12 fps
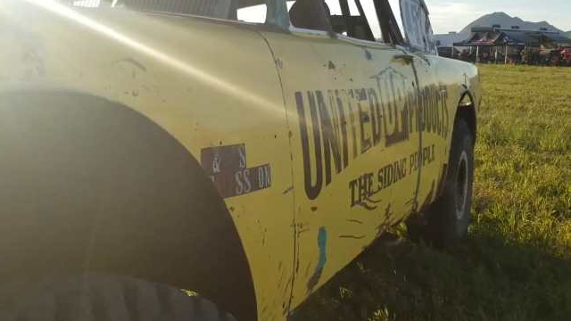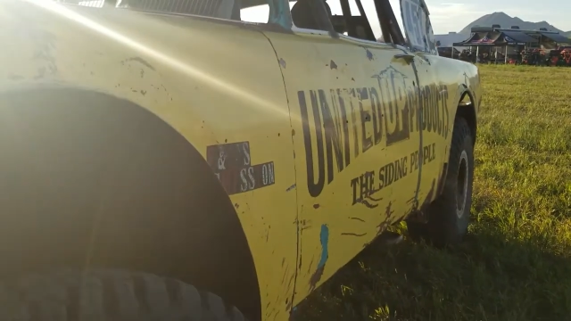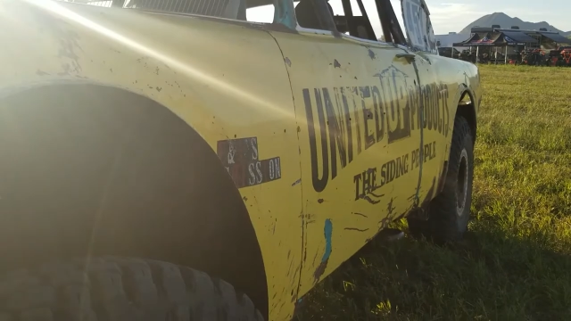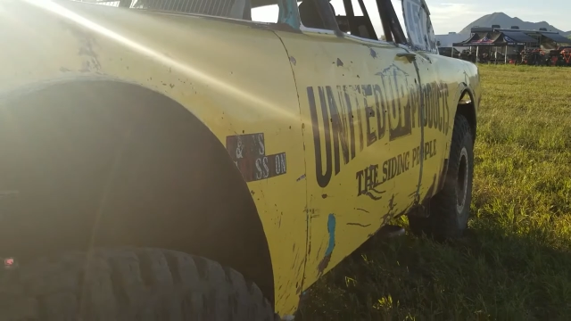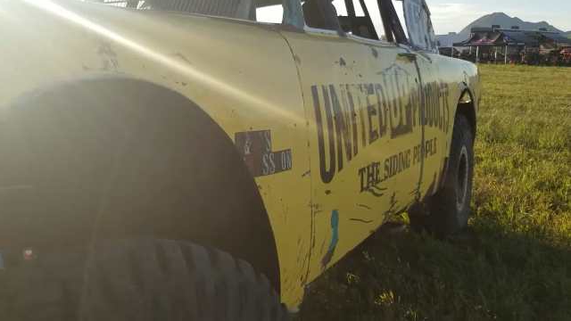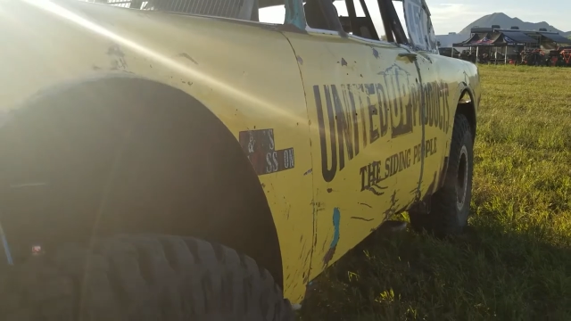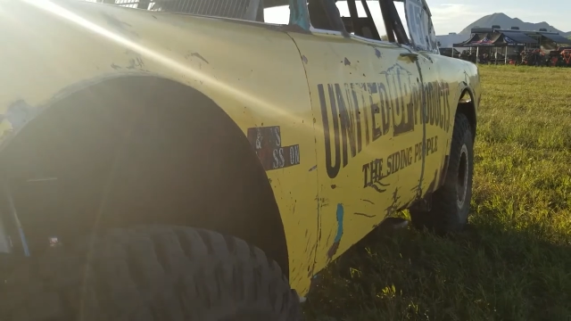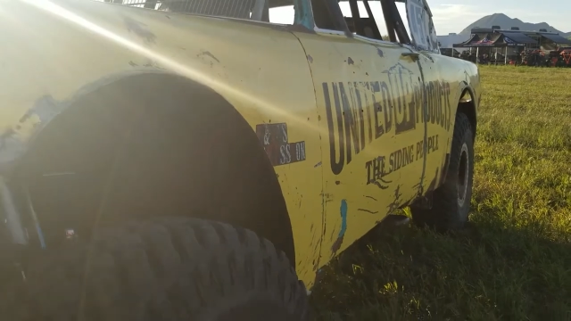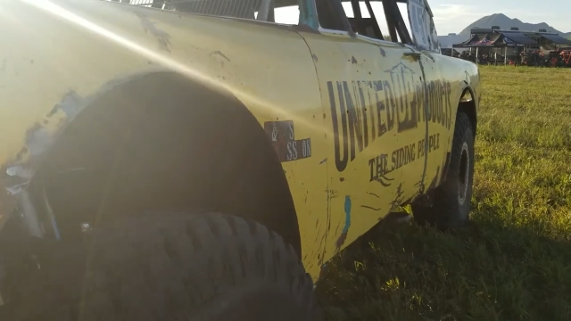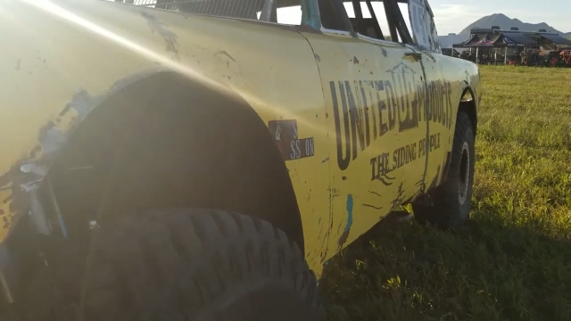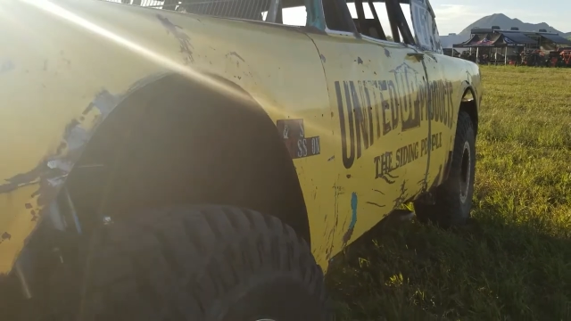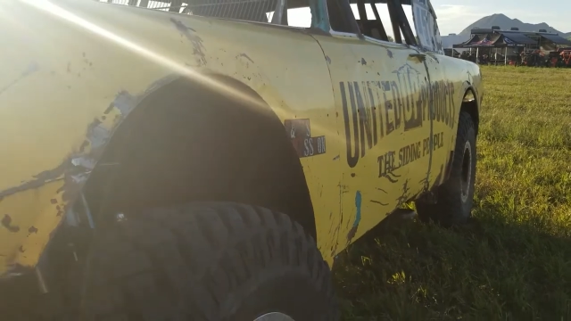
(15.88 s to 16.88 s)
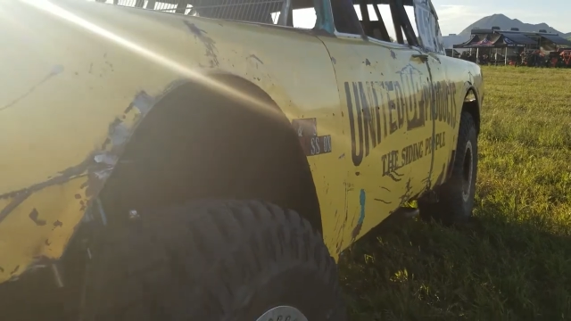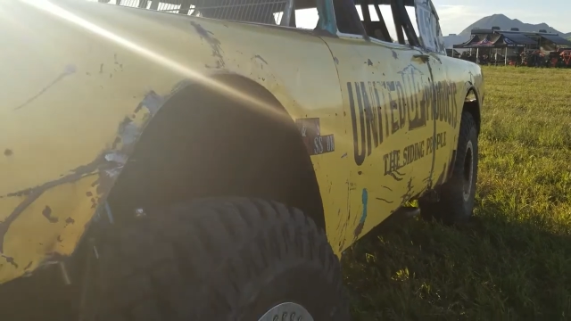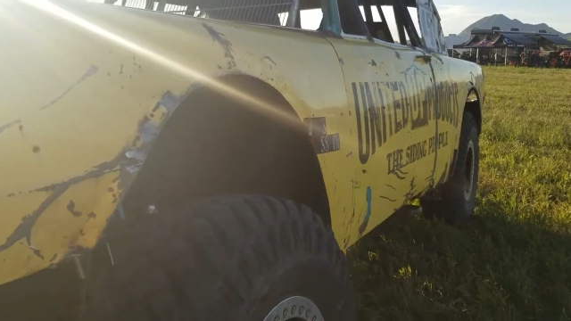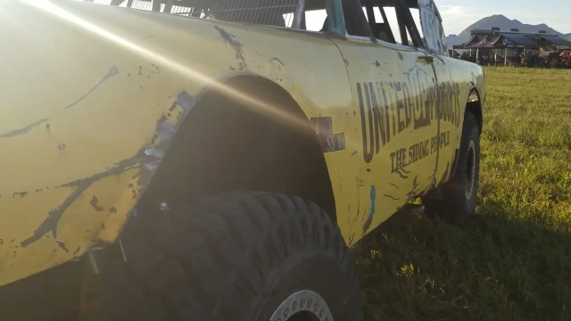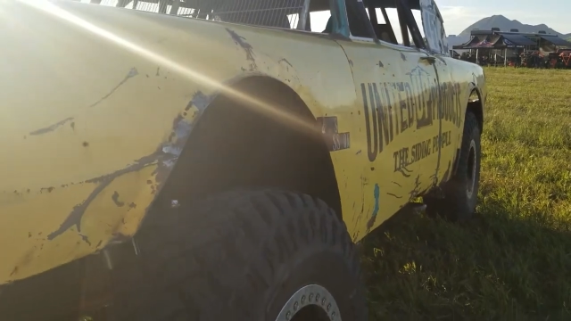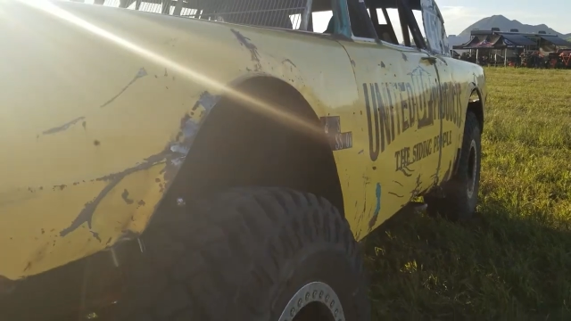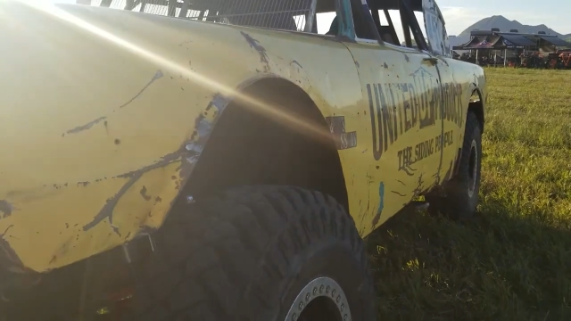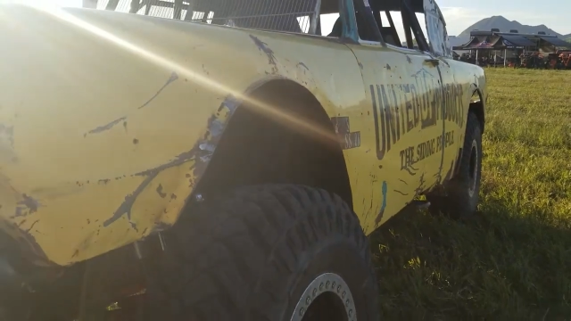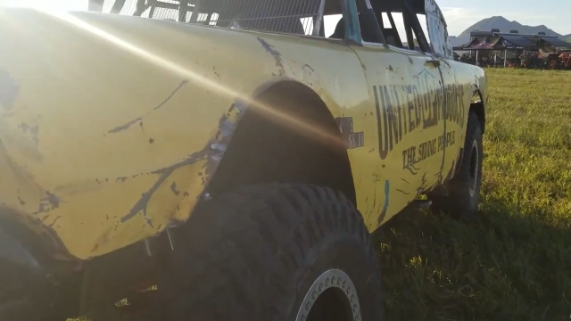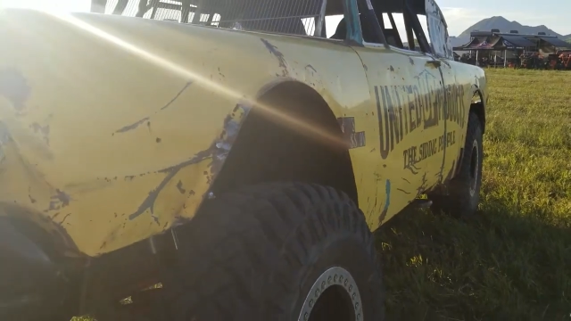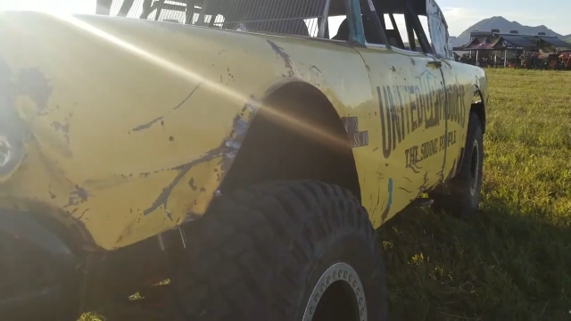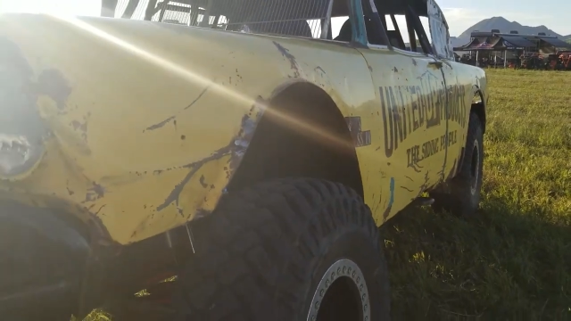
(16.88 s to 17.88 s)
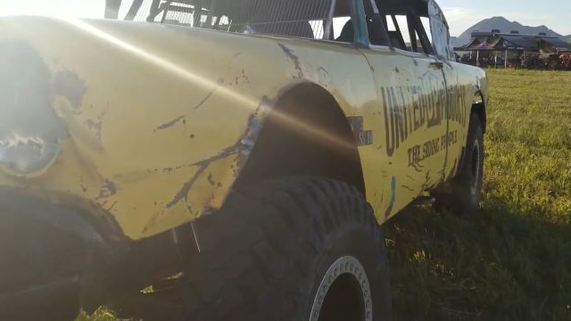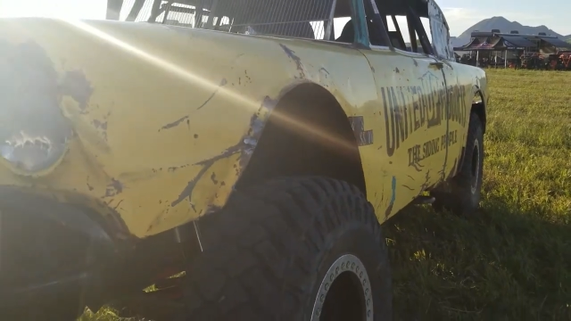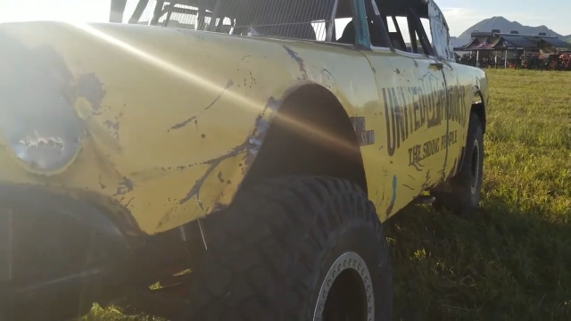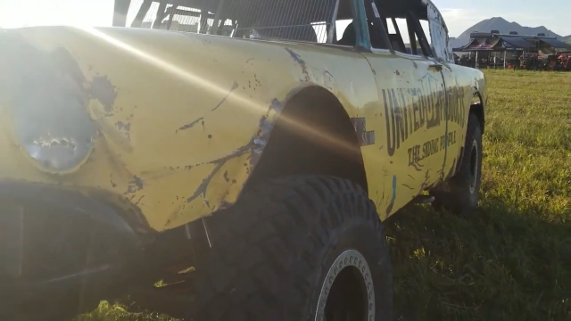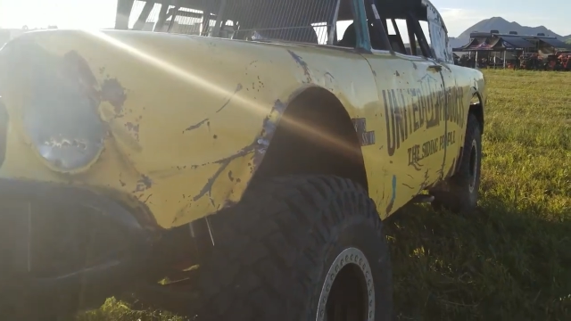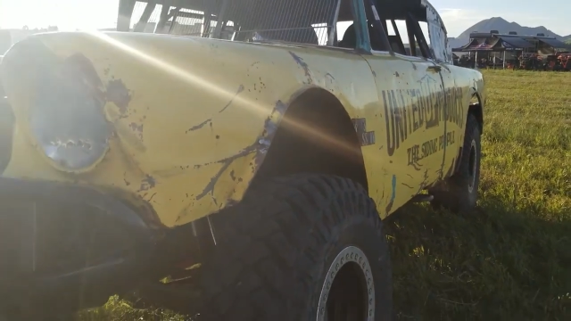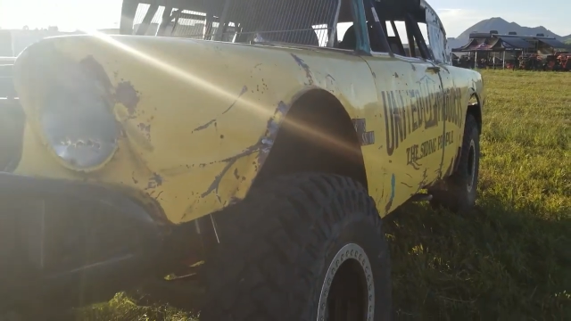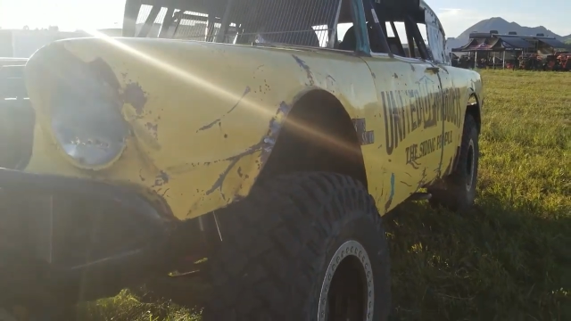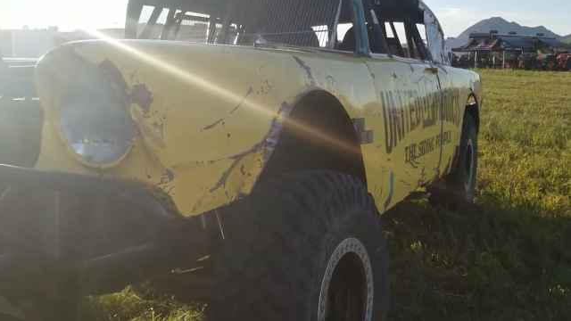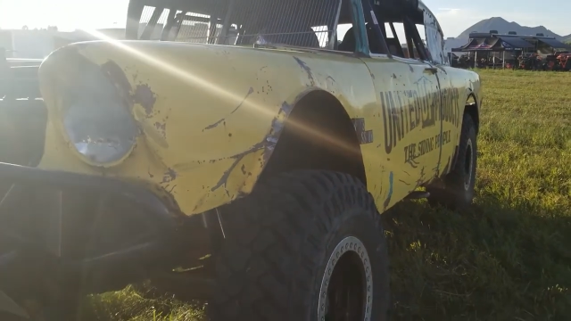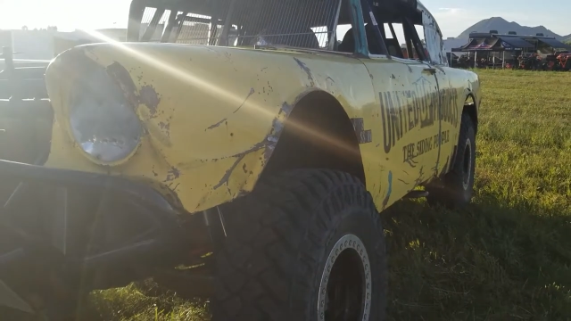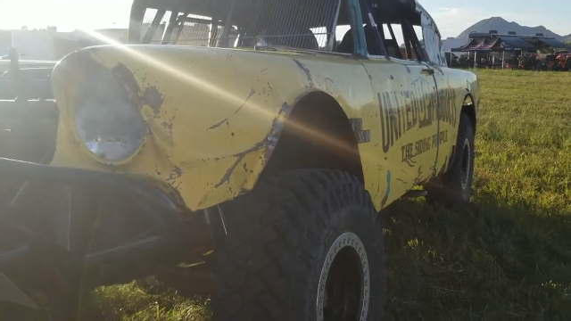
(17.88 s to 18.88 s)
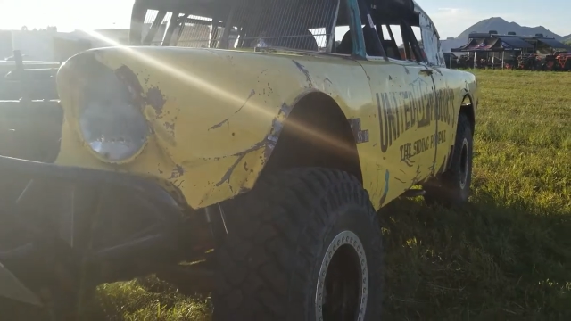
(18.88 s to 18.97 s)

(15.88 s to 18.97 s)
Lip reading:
(no speaker visible)